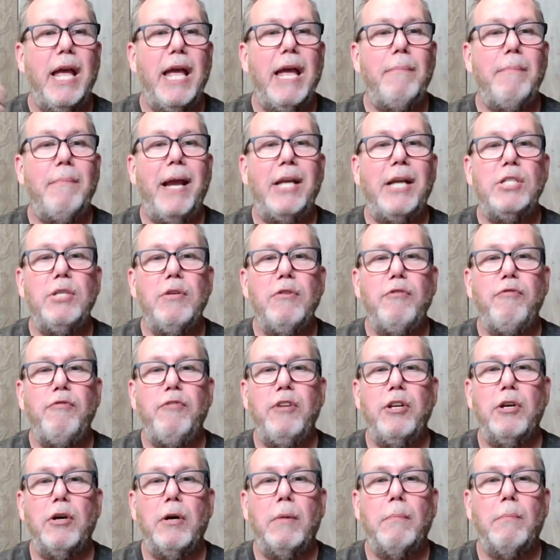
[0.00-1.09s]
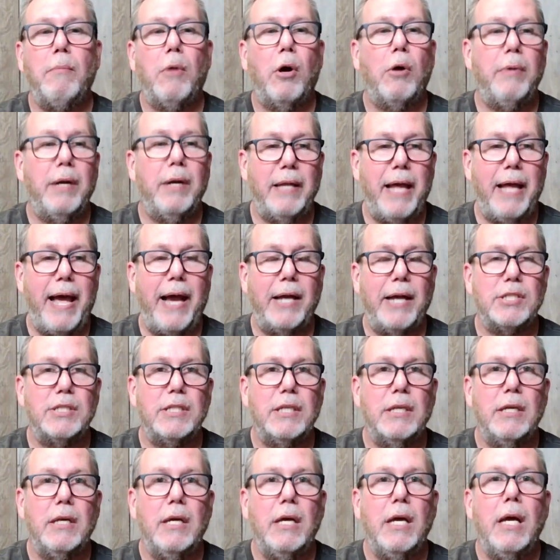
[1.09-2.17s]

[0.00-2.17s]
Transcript: It makes you feel more relaxed.